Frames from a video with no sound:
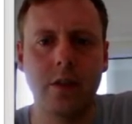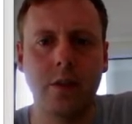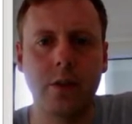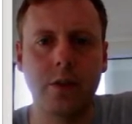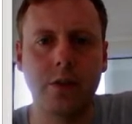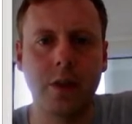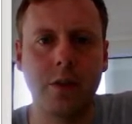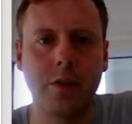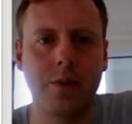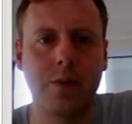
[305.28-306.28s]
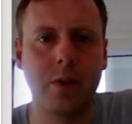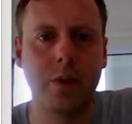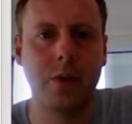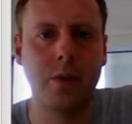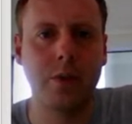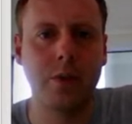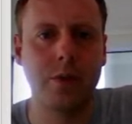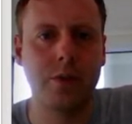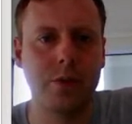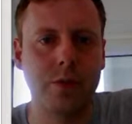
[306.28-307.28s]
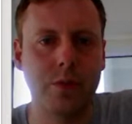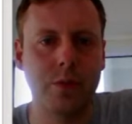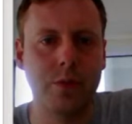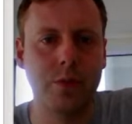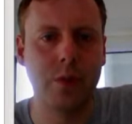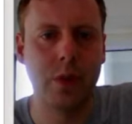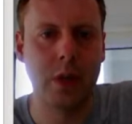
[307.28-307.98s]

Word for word: you can save the file to